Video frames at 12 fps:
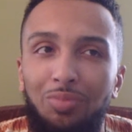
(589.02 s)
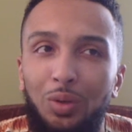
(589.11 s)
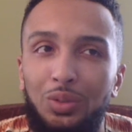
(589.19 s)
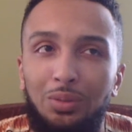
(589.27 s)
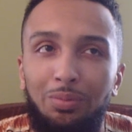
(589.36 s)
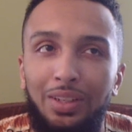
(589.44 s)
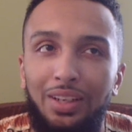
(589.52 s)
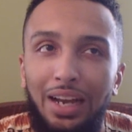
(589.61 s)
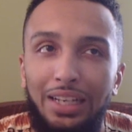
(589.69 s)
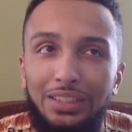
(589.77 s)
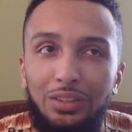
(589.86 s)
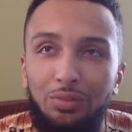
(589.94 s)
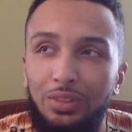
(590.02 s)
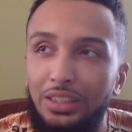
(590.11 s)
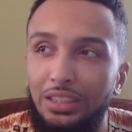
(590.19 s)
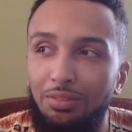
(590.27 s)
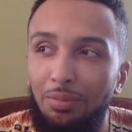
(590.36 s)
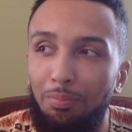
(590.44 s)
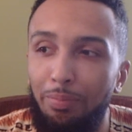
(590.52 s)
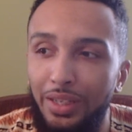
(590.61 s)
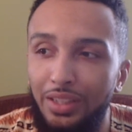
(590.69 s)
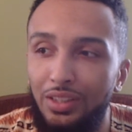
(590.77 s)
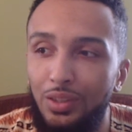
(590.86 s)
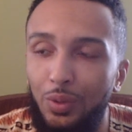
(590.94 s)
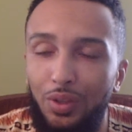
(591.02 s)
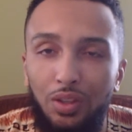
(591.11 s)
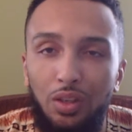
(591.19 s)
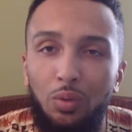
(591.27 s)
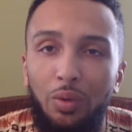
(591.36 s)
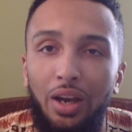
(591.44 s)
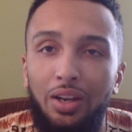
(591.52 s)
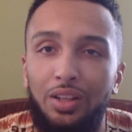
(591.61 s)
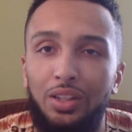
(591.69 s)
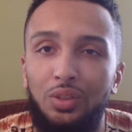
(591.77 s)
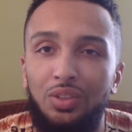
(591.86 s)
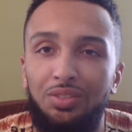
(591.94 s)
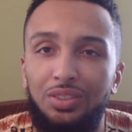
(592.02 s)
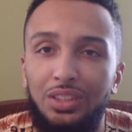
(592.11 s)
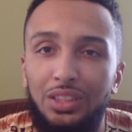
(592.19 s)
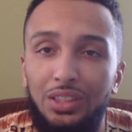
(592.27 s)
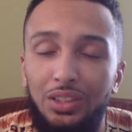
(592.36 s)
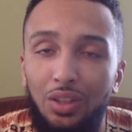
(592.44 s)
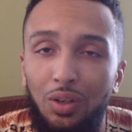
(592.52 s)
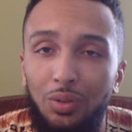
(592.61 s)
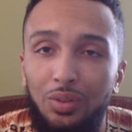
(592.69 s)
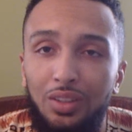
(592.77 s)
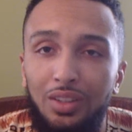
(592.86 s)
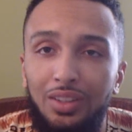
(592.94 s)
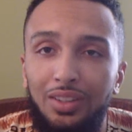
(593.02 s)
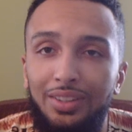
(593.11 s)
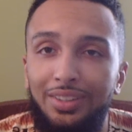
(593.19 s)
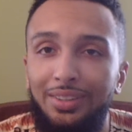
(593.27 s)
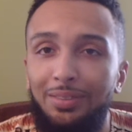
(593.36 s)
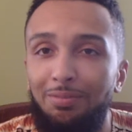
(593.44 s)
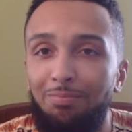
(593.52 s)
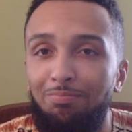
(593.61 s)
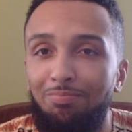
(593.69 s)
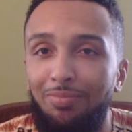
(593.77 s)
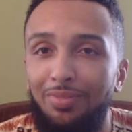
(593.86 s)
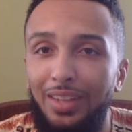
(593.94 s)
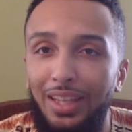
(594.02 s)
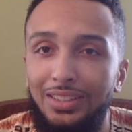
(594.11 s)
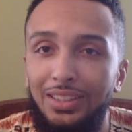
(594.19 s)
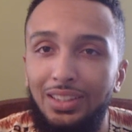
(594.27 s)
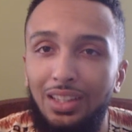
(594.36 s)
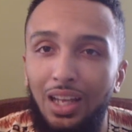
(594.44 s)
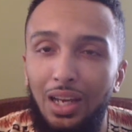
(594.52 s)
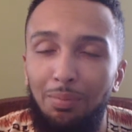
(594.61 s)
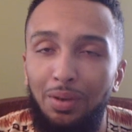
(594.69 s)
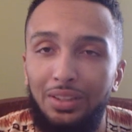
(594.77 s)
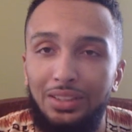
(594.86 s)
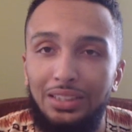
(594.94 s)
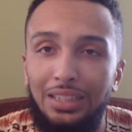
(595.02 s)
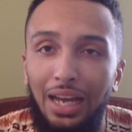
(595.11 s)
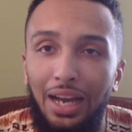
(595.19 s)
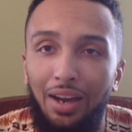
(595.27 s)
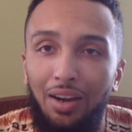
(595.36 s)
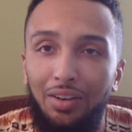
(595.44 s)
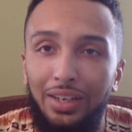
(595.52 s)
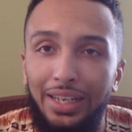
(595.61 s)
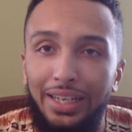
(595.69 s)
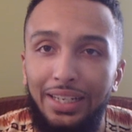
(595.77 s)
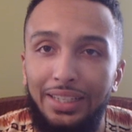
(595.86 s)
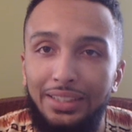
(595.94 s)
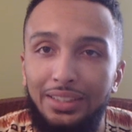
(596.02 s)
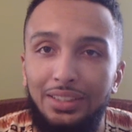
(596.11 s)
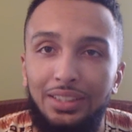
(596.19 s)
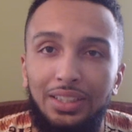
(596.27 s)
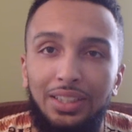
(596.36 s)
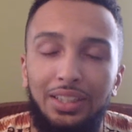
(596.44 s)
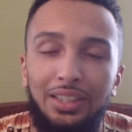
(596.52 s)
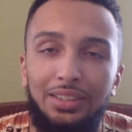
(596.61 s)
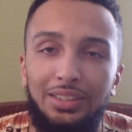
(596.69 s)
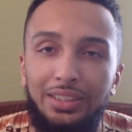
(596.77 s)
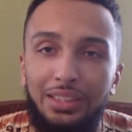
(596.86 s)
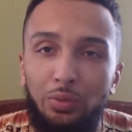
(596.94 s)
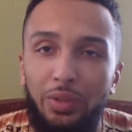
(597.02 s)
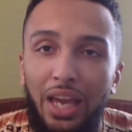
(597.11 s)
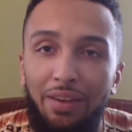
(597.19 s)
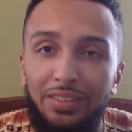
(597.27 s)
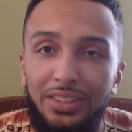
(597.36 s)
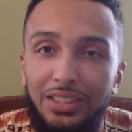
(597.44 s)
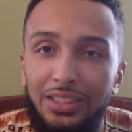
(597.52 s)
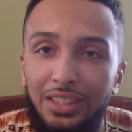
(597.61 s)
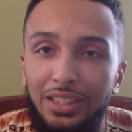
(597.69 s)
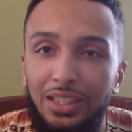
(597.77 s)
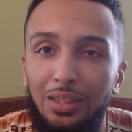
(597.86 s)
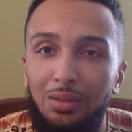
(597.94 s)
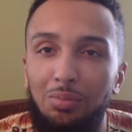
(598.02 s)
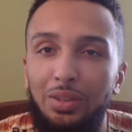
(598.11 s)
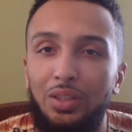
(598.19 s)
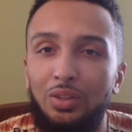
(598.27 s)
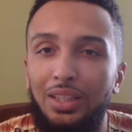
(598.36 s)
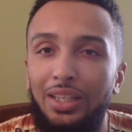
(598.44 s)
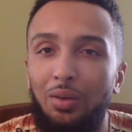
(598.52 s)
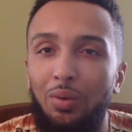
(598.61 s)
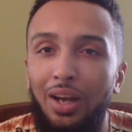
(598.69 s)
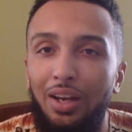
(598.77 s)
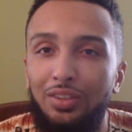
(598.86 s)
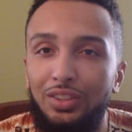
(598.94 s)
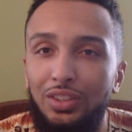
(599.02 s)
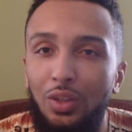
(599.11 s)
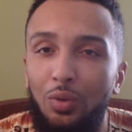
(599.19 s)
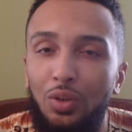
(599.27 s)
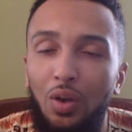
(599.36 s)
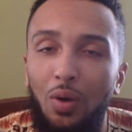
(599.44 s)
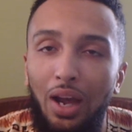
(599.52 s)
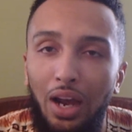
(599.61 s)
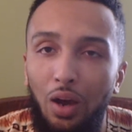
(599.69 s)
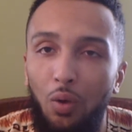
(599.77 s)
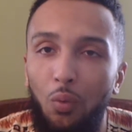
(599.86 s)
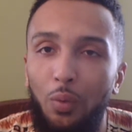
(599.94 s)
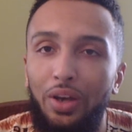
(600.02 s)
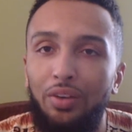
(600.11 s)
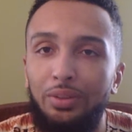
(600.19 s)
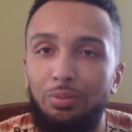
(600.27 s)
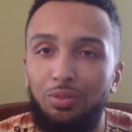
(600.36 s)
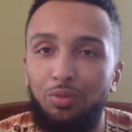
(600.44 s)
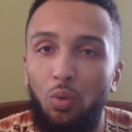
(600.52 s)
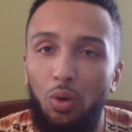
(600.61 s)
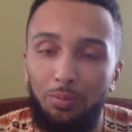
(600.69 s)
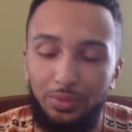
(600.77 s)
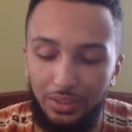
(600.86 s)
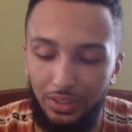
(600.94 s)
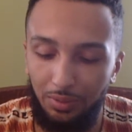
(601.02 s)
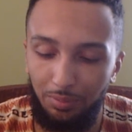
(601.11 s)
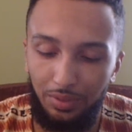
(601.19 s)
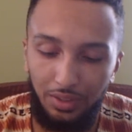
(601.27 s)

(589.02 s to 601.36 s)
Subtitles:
Oezdemir hasn't really even been to a third round in the UFC, so that says a lot about his style, and seeing as we haven't seen him in those later rounds, you don't know how well he performs in them.